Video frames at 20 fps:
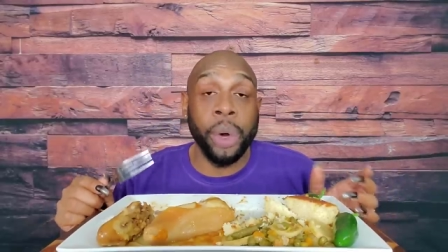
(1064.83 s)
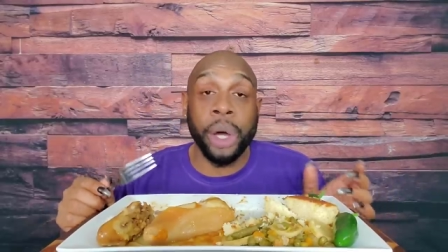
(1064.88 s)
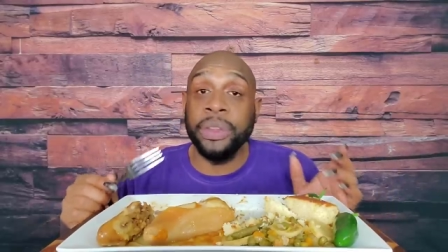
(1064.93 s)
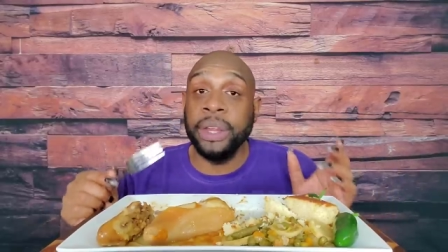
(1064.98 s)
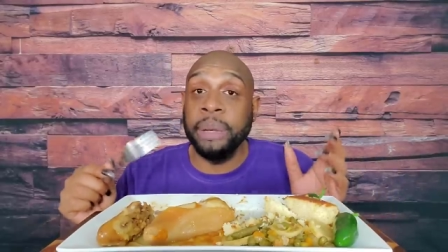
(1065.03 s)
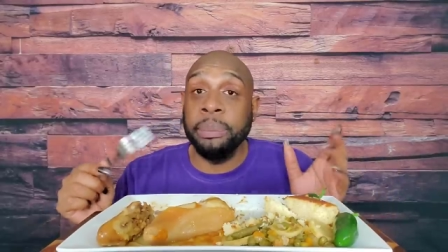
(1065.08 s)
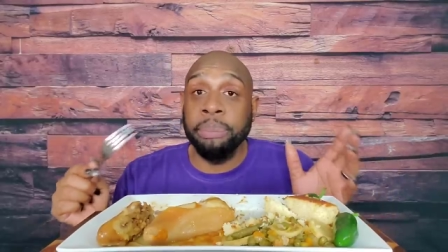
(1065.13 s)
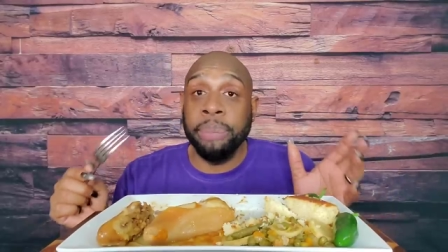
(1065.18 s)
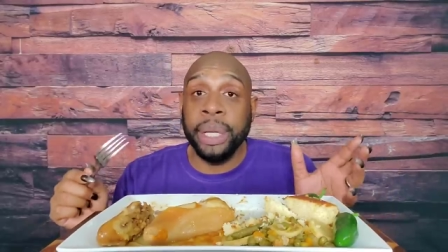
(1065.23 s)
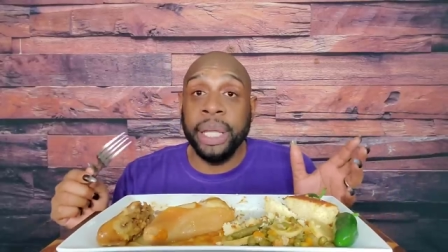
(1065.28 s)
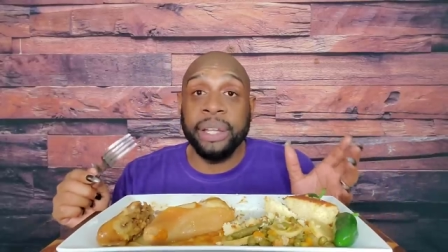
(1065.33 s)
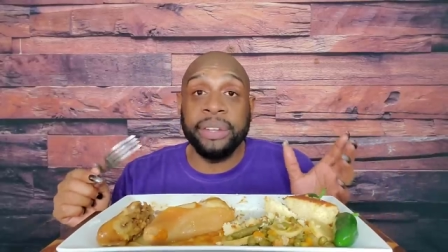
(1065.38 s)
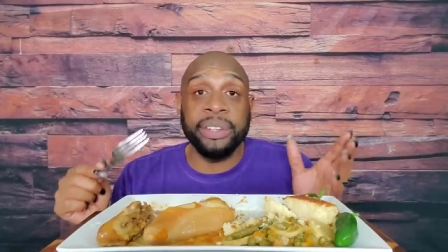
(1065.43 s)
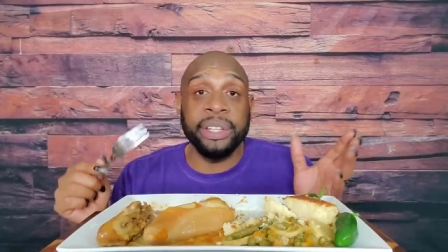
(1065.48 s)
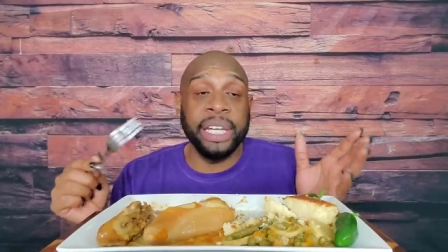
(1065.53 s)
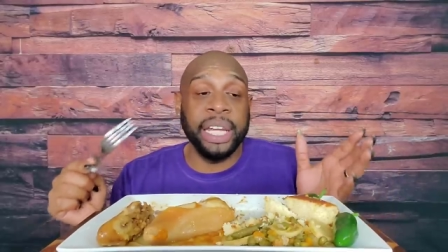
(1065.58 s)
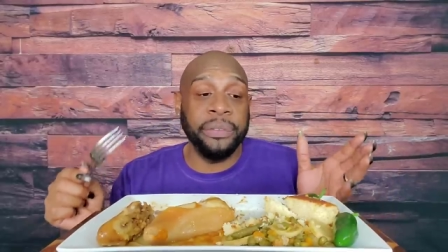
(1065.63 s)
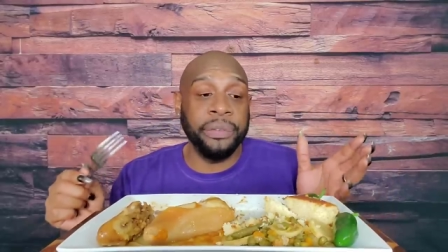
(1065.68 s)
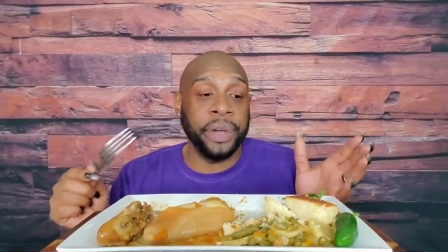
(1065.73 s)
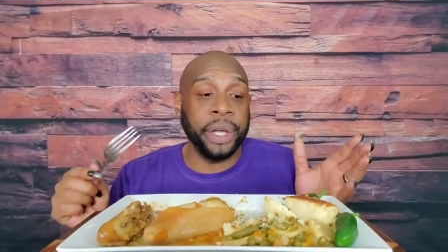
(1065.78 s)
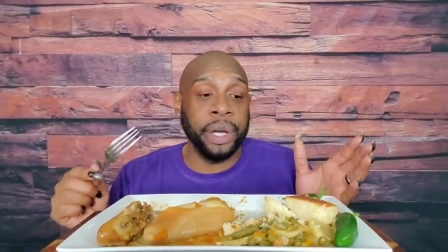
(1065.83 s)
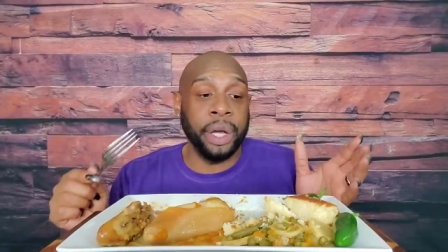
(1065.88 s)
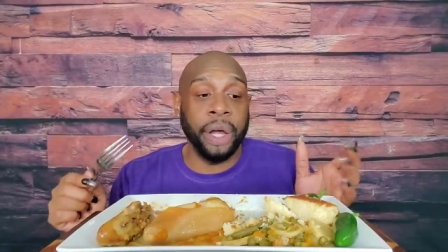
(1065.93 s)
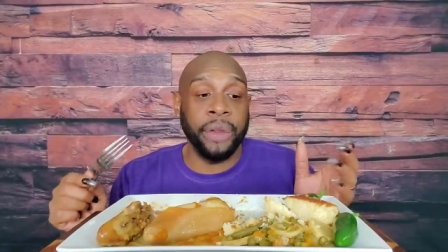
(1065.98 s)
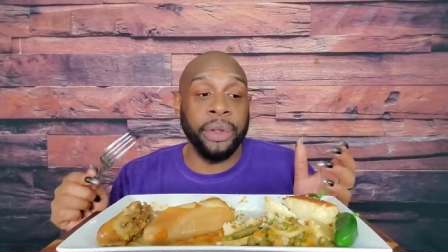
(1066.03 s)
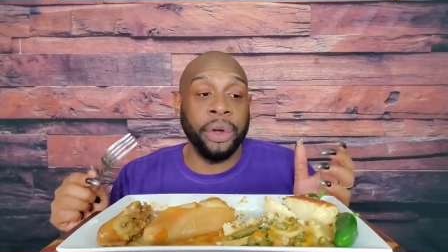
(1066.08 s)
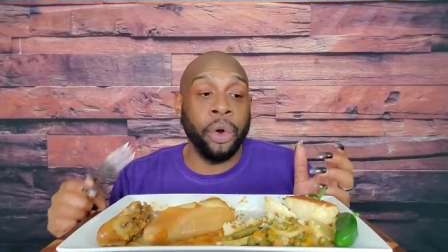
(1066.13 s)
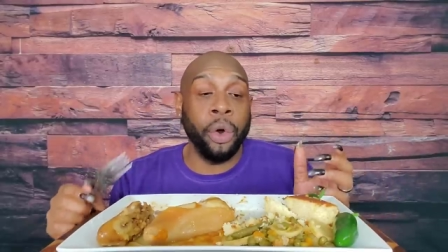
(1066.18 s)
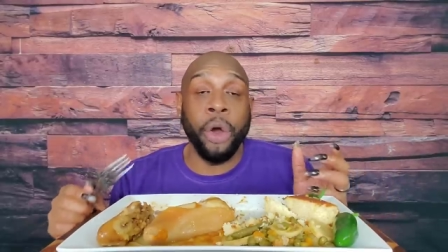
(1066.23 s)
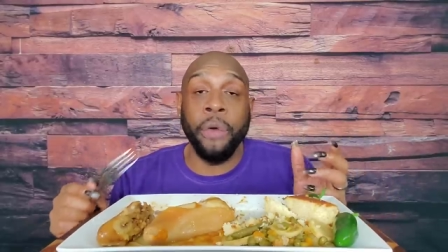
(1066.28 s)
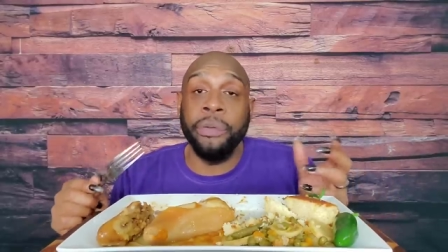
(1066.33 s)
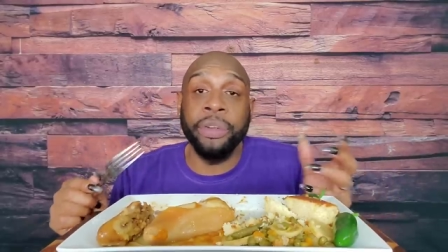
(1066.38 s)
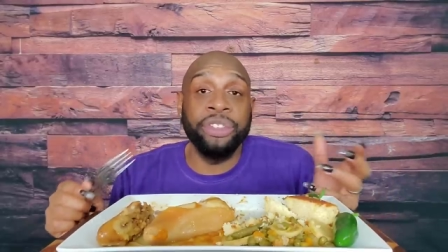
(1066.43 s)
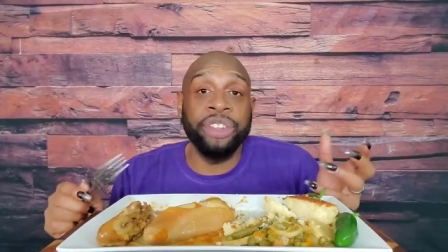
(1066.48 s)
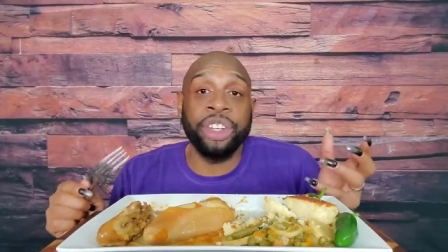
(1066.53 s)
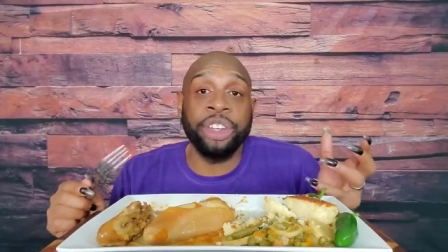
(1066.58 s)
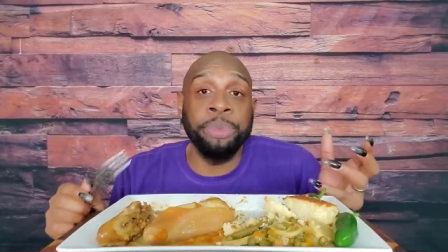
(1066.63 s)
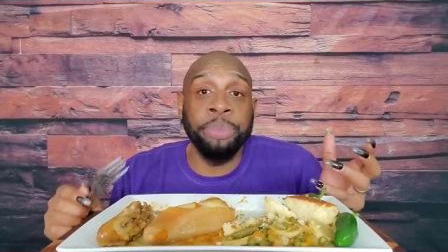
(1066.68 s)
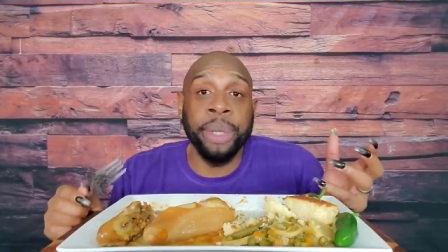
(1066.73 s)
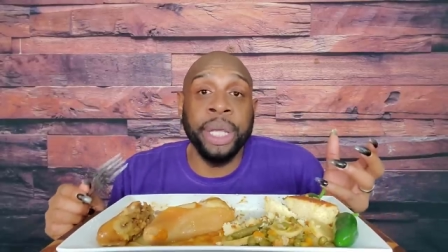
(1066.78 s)
whether it be a significant other or if it
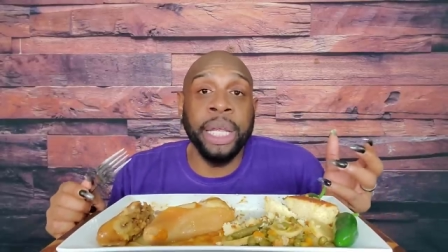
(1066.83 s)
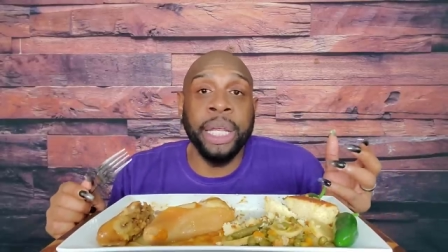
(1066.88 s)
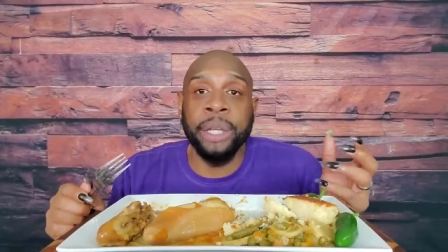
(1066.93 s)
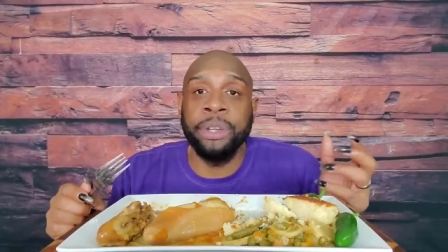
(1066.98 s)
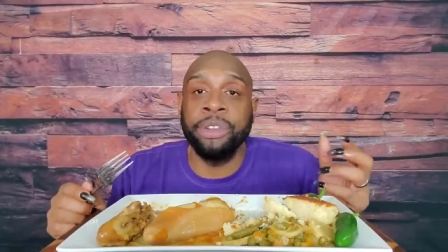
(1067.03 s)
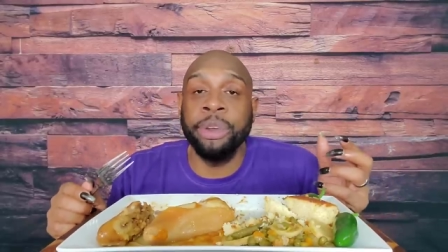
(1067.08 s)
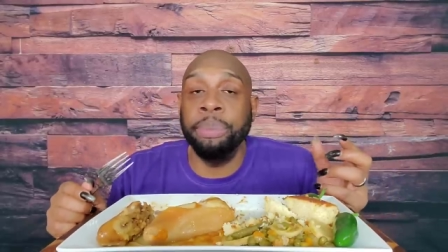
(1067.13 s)
just be